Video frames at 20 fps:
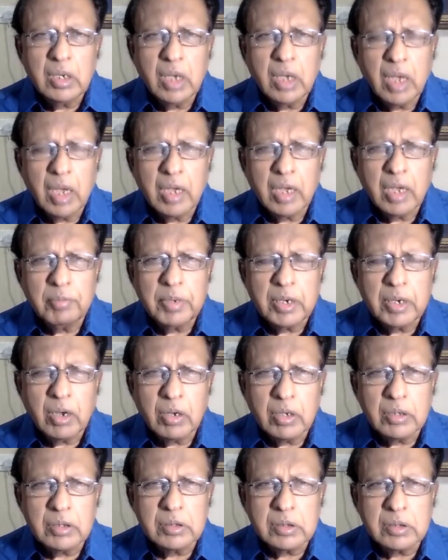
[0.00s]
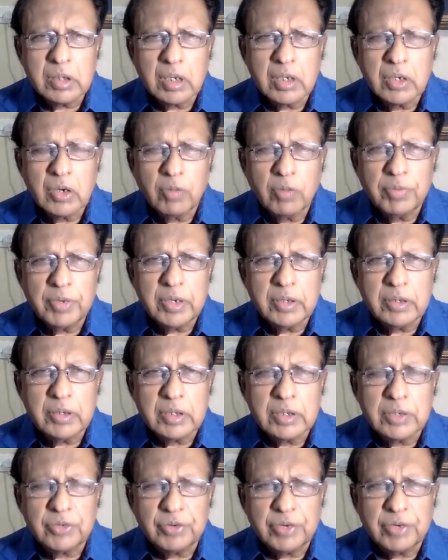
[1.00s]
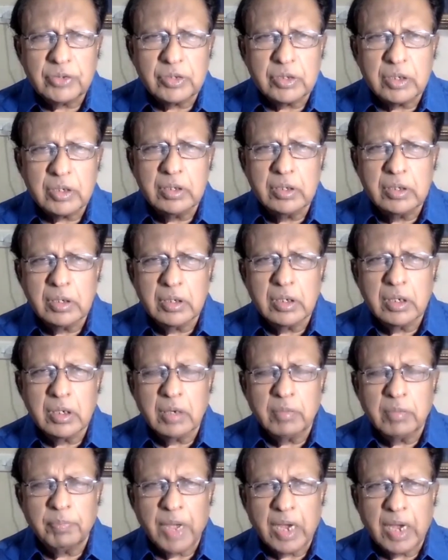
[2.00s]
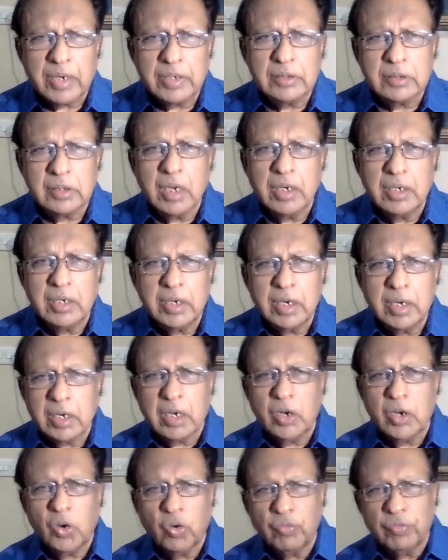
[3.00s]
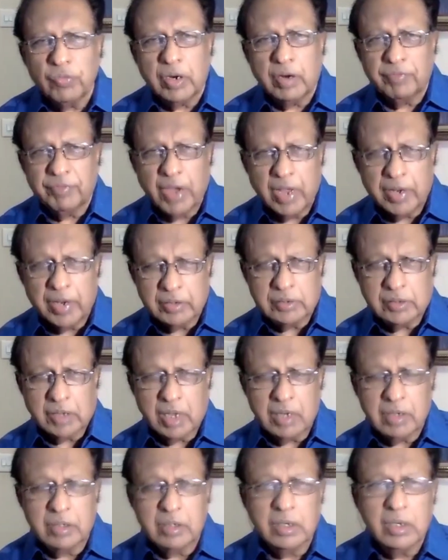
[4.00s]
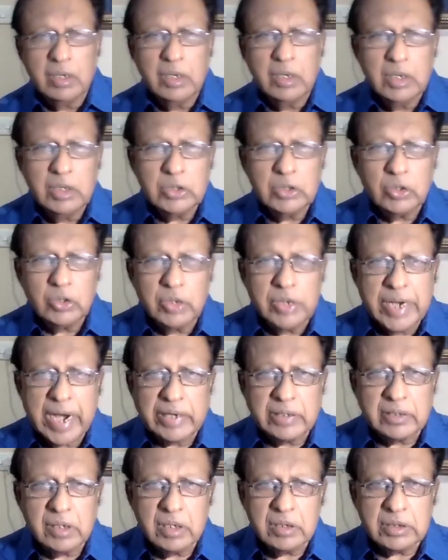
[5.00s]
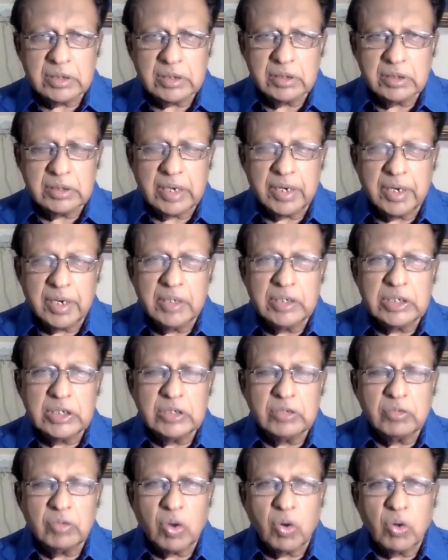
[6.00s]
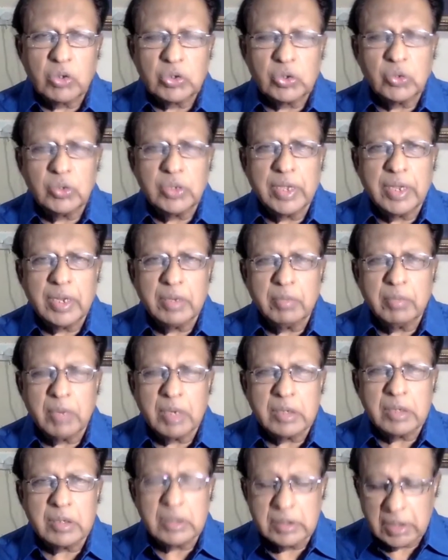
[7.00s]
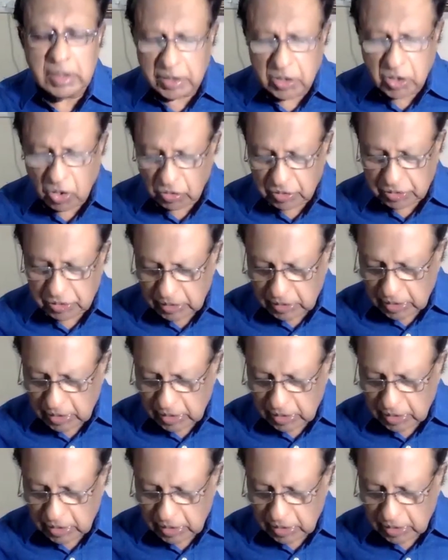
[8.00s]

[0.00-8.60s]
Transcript: Uh, because uh, nobody is interested in uh, Pakistan taking over Afghanistan. So the nationalistic tendencies were also there, but it did not